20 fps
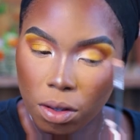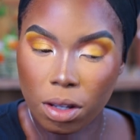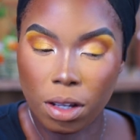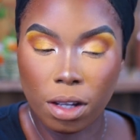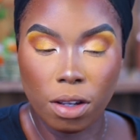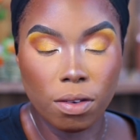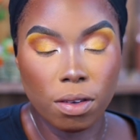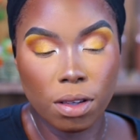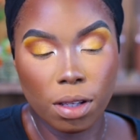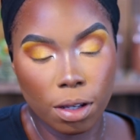You
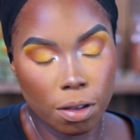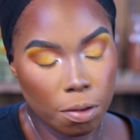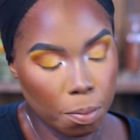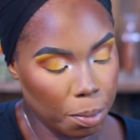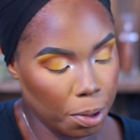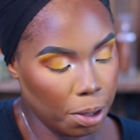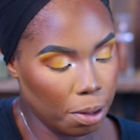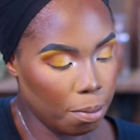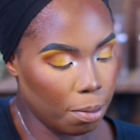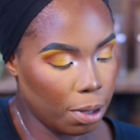can use it
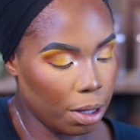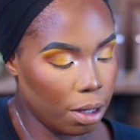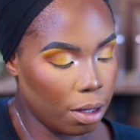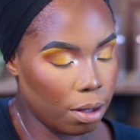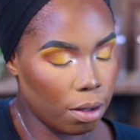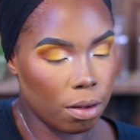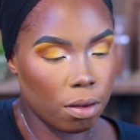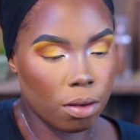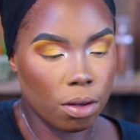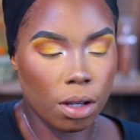as
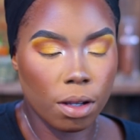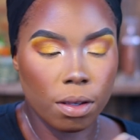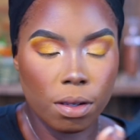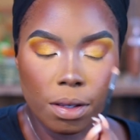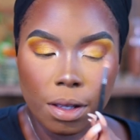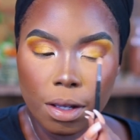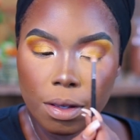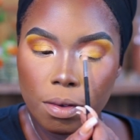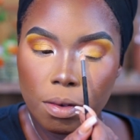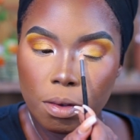pigment, you can
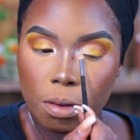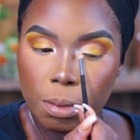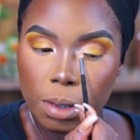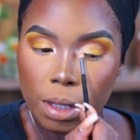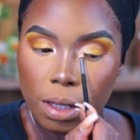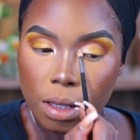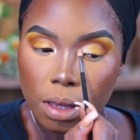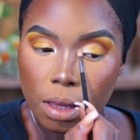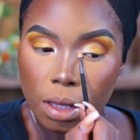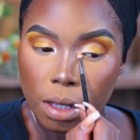use it as so
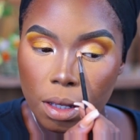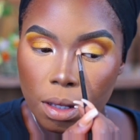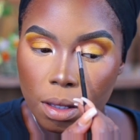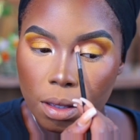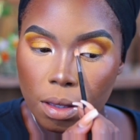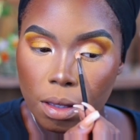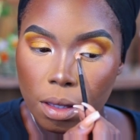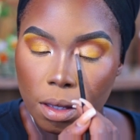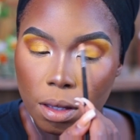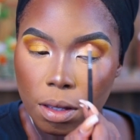many
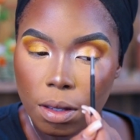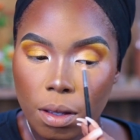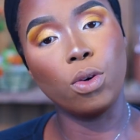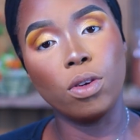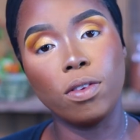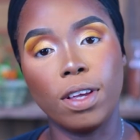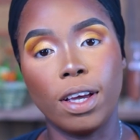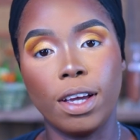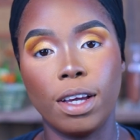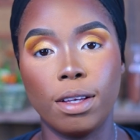things. She
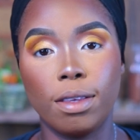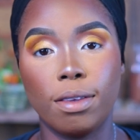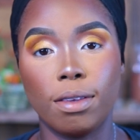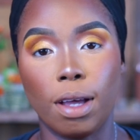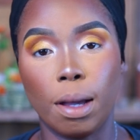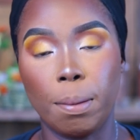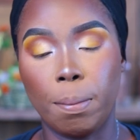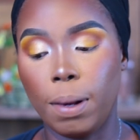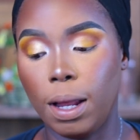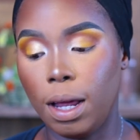goes ahead
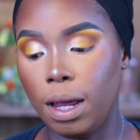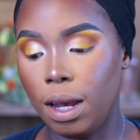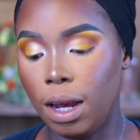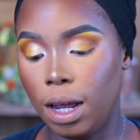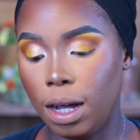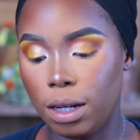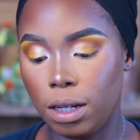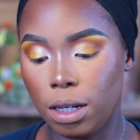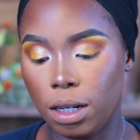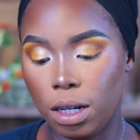to apply
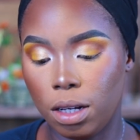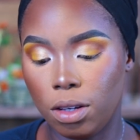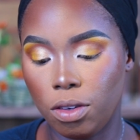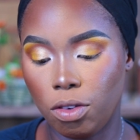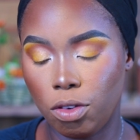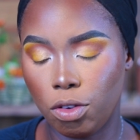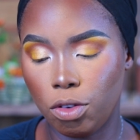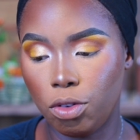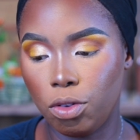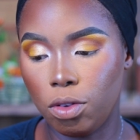liner,
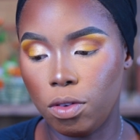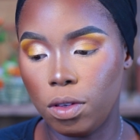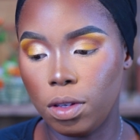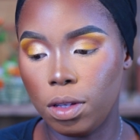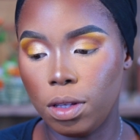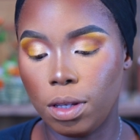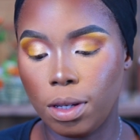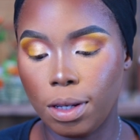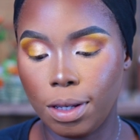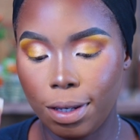and she's
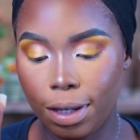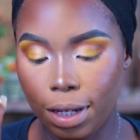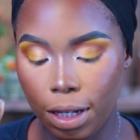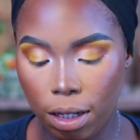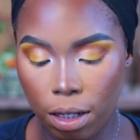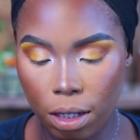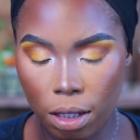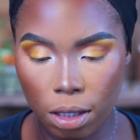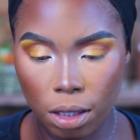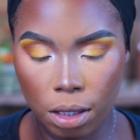using the
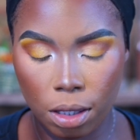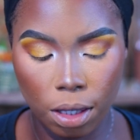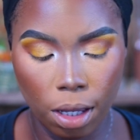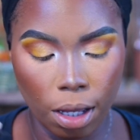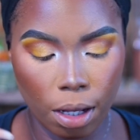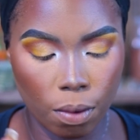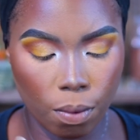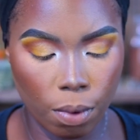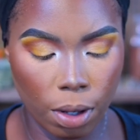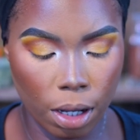NYX
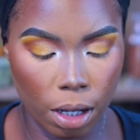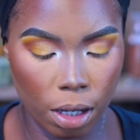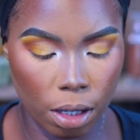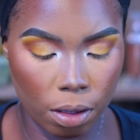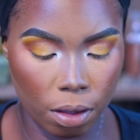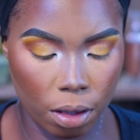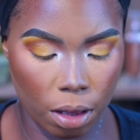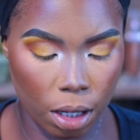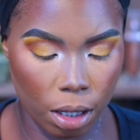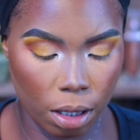
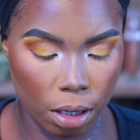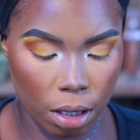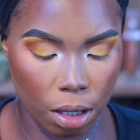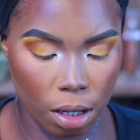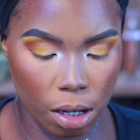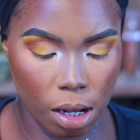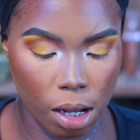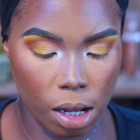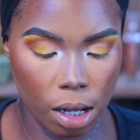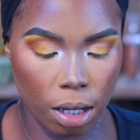NYX
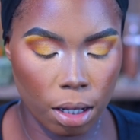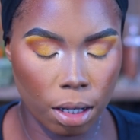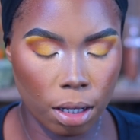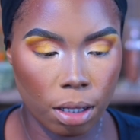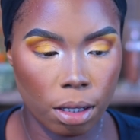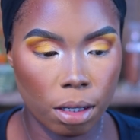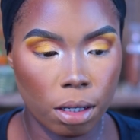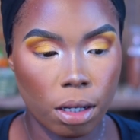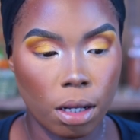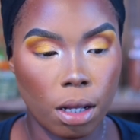liner,
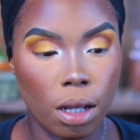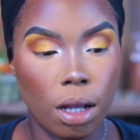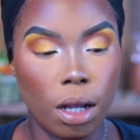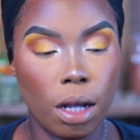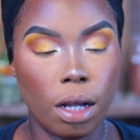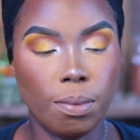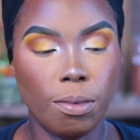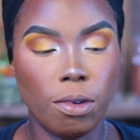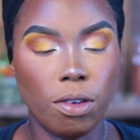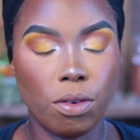and
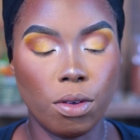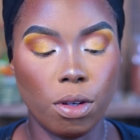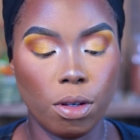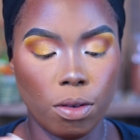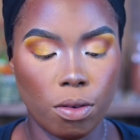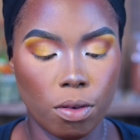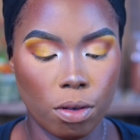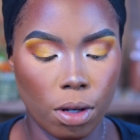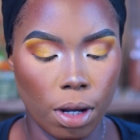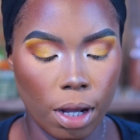I'm just
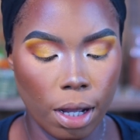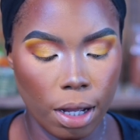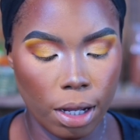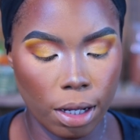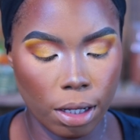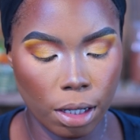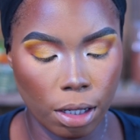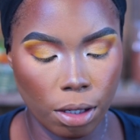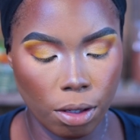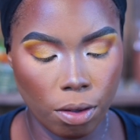going to go
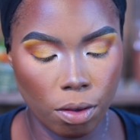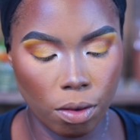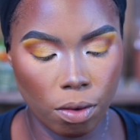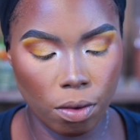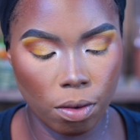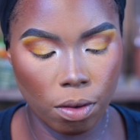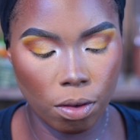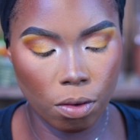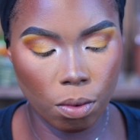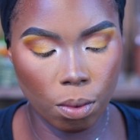ahead and
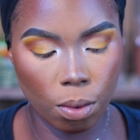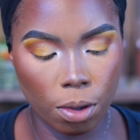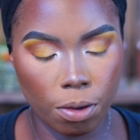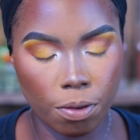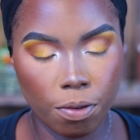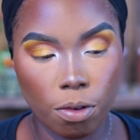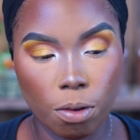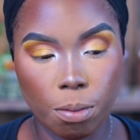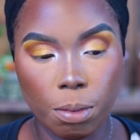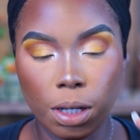use this
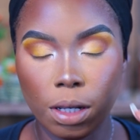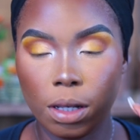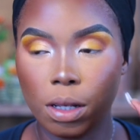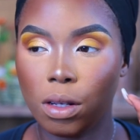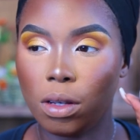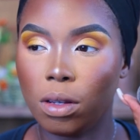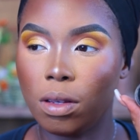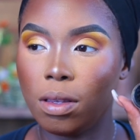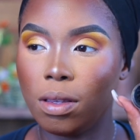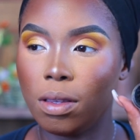one from
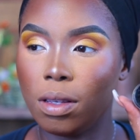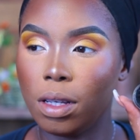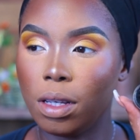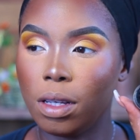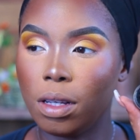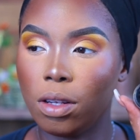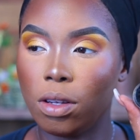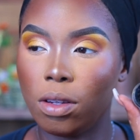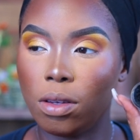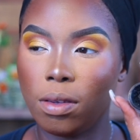Inglot, the
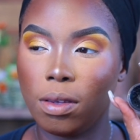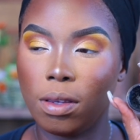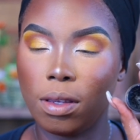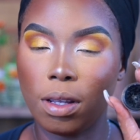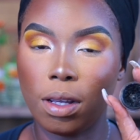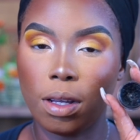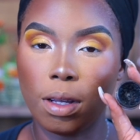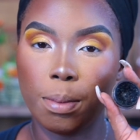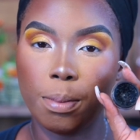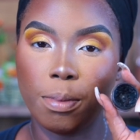Inglot
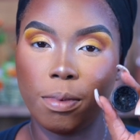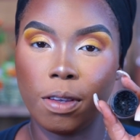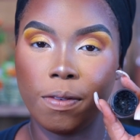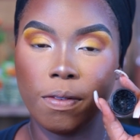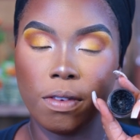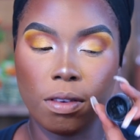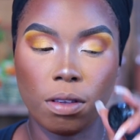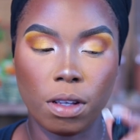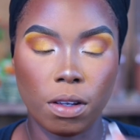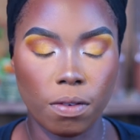
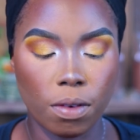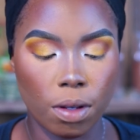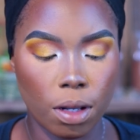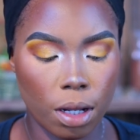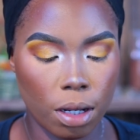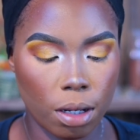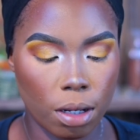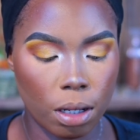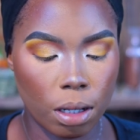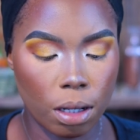77
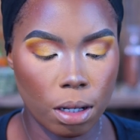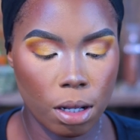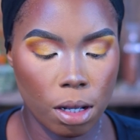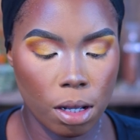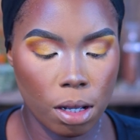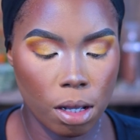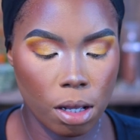liner.